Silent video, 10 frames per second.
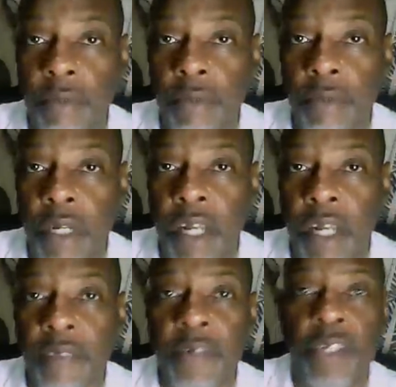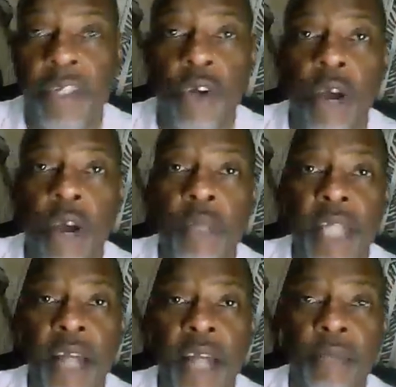airfares go up and down
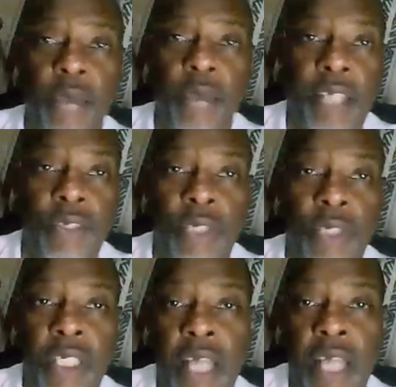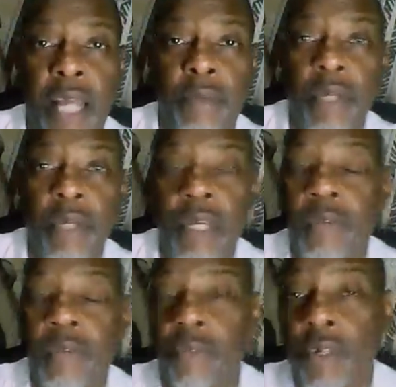in price during the time
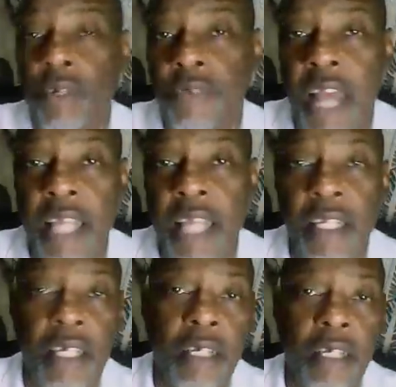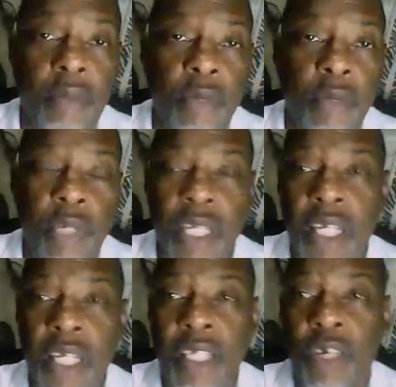before the flight, but really it
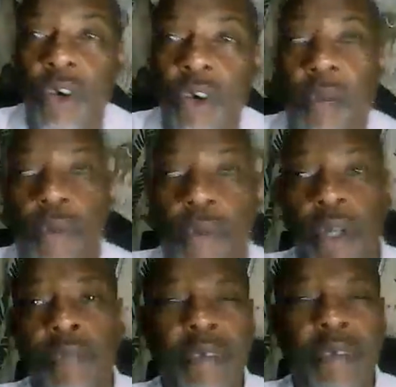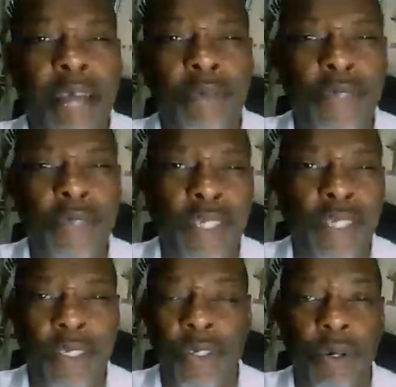doesn't go up more than 5% or
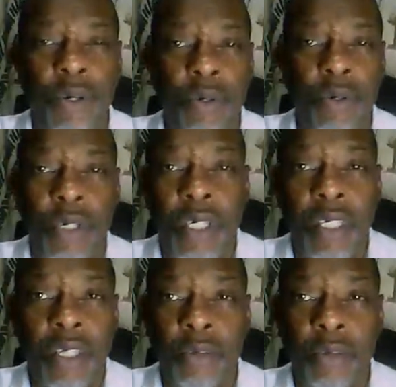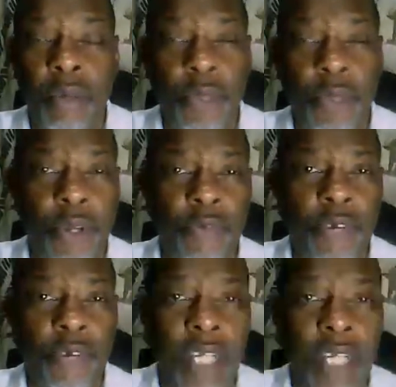so. Maybe
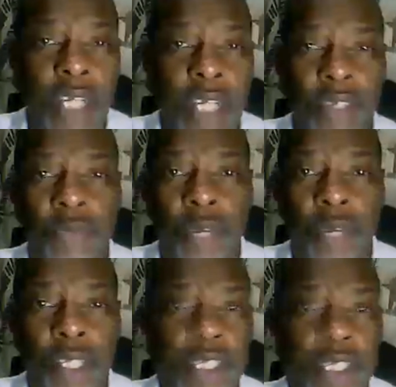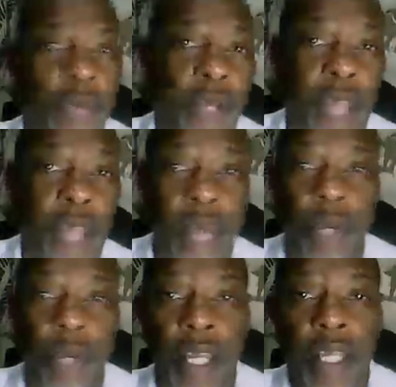$30-$40 this way or that
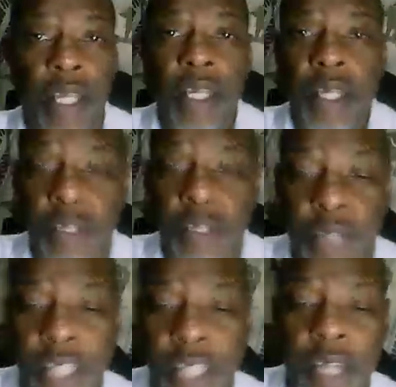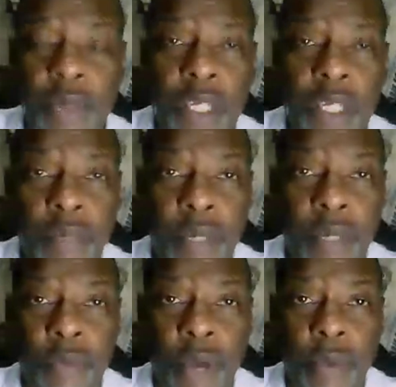way. So that's not really a
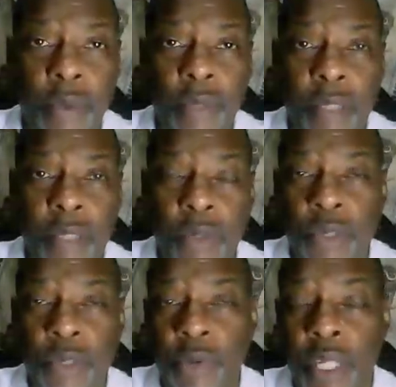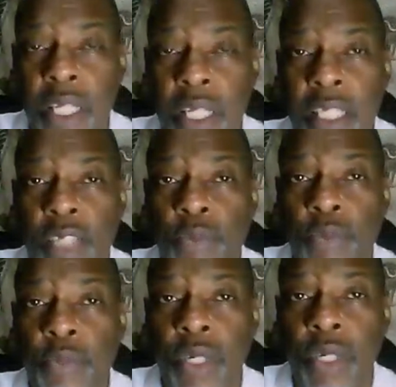big problem. But the most important thing is that
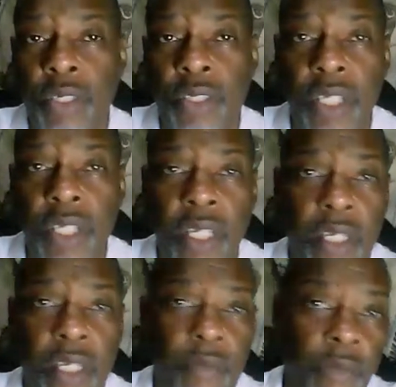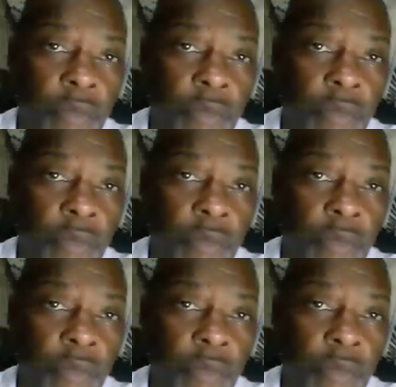you book your seat